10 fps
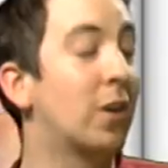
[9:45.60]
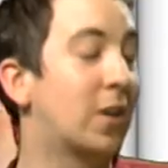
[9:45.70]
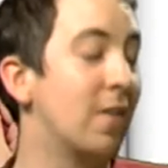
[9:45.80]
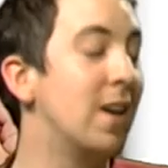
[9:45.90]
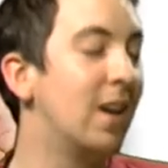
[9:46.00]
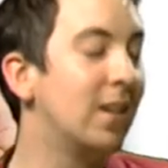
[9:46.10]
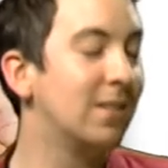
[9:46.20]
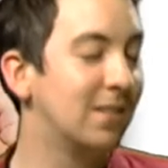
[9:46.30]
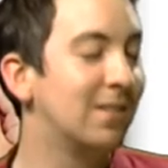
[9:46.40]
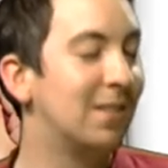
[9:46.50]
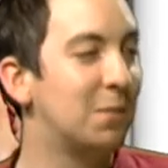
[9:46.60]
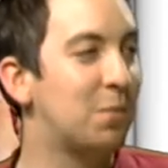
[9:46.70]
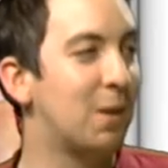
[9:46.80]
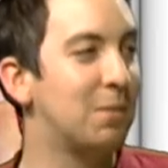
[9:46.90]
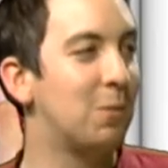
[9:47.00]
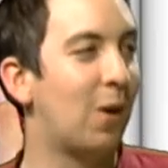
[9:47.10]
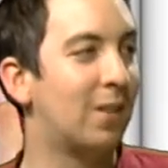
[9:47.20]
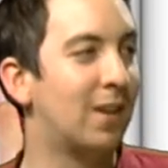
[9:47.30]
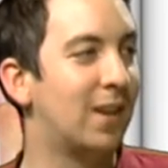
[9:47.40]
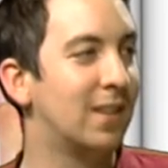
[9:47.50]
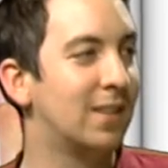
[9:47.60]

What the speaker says: Korea, it would probably work there.